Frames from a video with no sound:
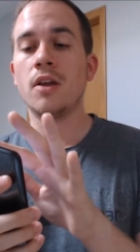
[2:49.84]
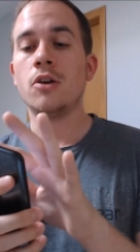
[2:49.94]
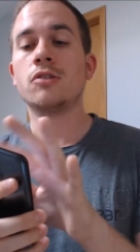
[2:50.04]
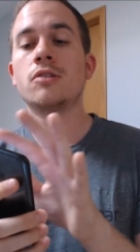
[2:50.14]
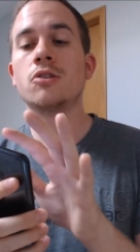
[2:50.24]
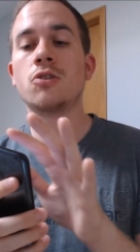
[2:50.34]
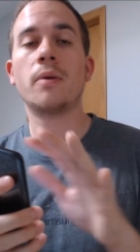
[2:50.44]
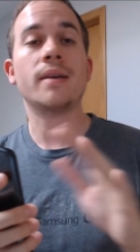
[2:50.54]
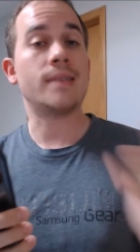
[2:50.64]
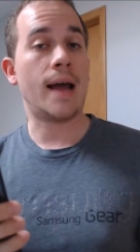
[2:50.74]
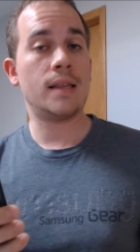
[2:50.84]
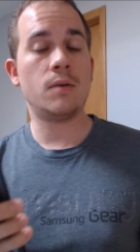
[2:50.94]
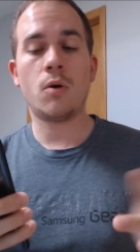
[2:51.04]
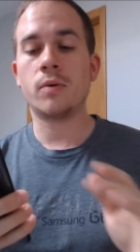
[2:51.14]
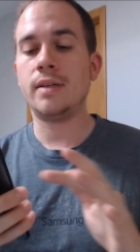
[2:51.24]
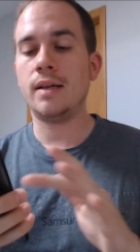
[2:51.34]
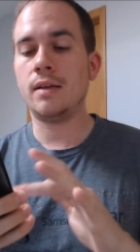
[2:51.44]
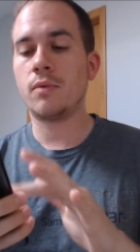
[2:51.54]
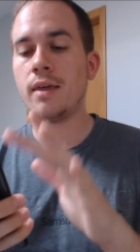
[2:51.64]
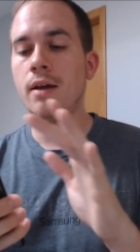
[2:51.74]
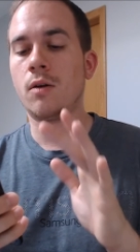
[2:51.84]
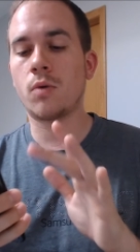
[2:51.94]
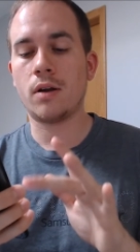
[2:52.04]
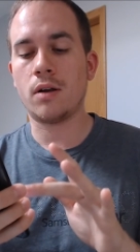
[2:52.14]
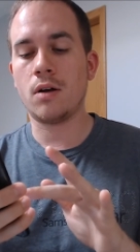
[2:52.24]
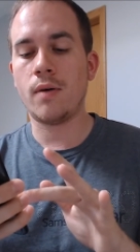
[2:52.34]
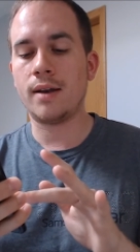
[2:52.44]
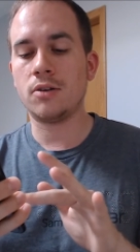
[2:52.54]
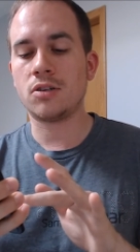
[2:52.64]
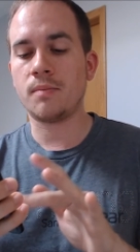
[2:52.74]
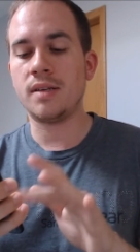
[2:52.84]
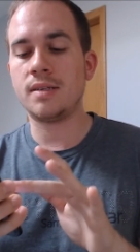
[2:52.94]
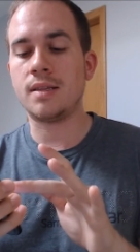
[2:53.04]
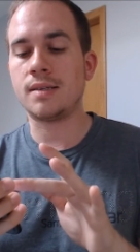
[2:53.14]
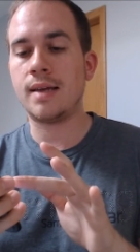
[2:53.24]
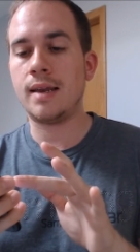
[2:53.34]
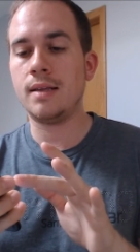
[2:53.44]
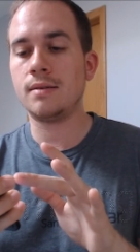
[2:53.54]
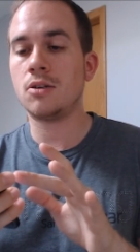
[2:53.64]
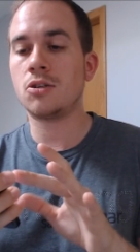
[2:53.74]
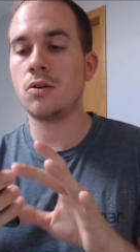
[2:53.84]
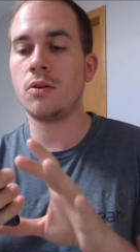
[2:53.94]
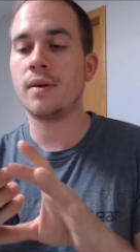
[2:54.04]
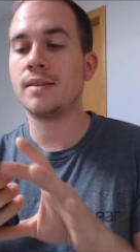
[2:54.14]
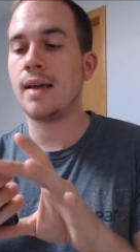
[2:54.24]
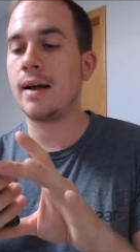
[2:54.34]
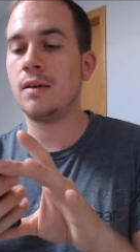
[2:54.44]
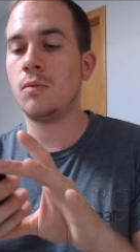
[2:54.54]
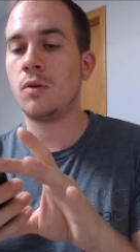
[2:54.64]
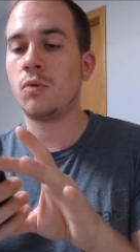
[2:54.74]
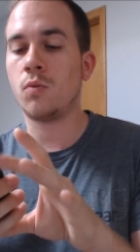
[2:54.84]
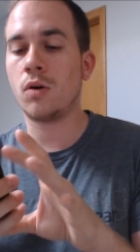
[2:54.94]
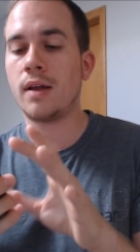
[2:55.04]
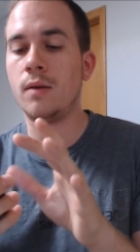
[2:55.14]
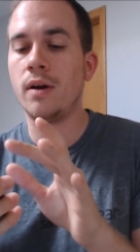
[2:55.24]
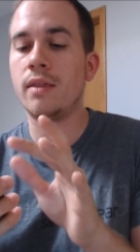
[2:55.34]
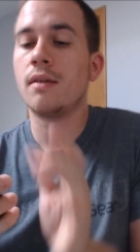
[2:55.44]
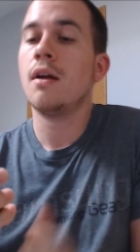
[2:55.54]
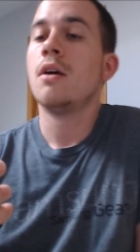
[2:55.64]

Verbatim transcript: Just to show you exactly what we're dealing with here, we're gonna go ahead and jump into the settings and show you exactly what we're working with.